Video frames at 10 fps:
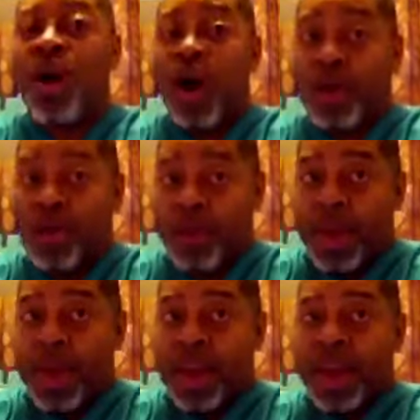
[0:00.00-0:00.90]
us
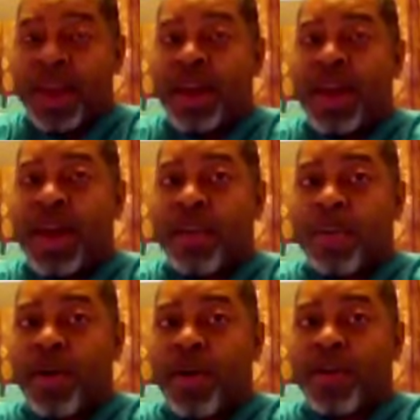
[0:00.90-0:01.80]
meeting in
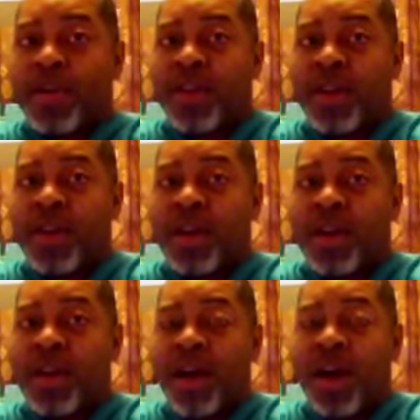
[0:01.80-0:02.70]
person.
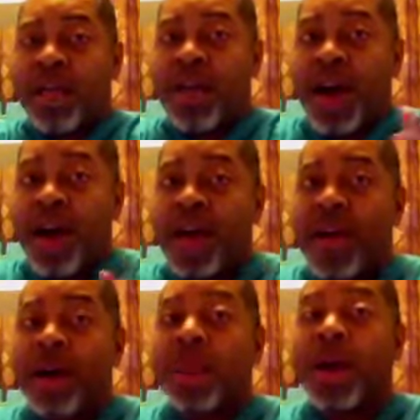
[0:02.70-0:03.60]

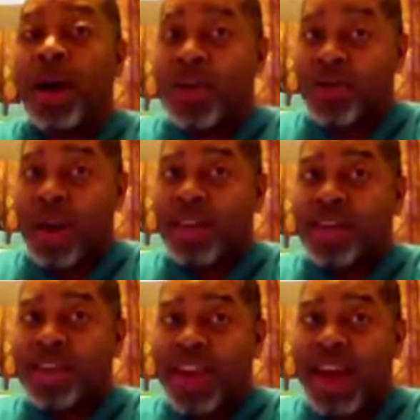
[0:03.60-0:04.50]
Because of my
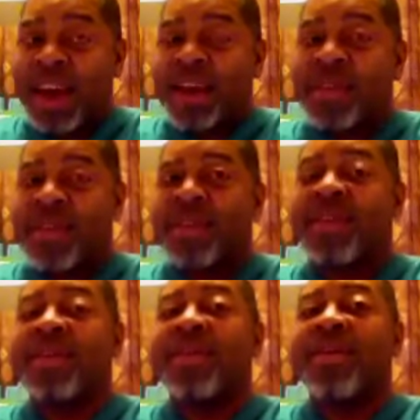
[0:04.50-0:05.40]

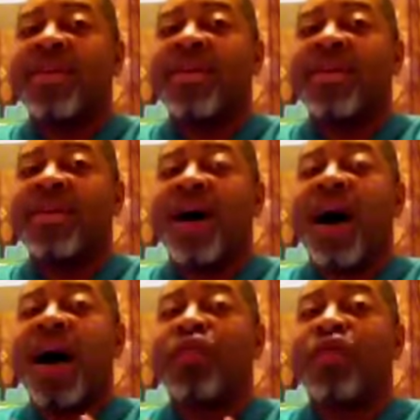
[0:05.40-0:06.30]
status,
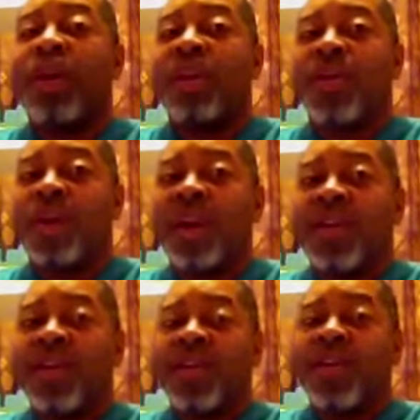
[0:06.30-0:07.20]
I set the
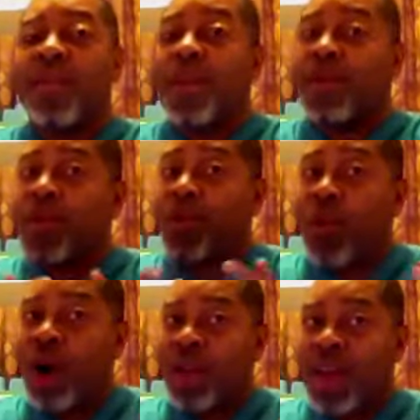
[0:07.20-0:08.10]
relationship. And if you
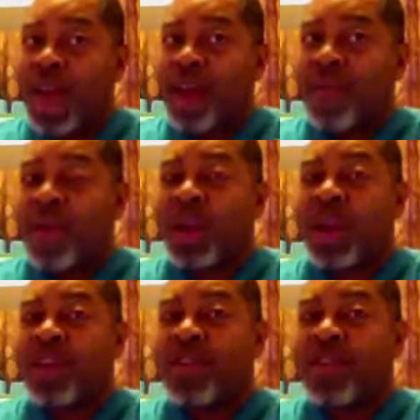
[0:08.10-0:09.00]
want to have a
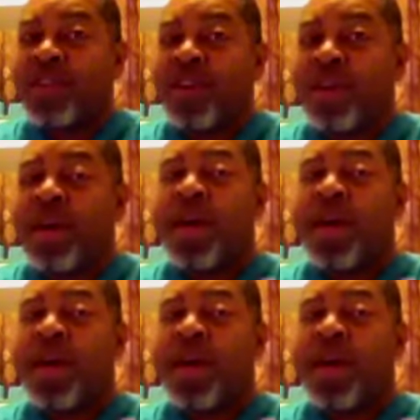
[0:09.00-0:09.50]
relationship,